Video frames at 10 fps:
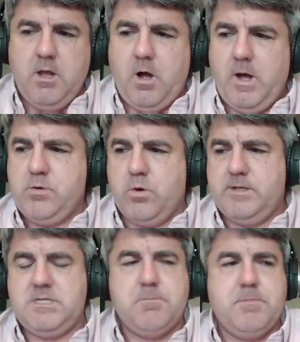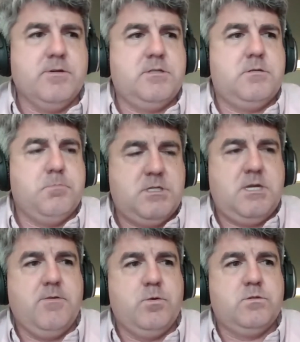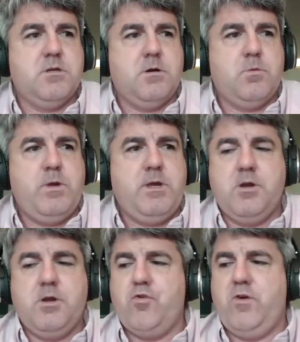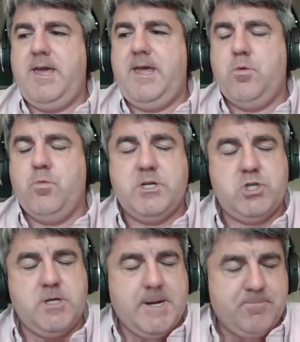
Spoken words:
high quality materials that we can create which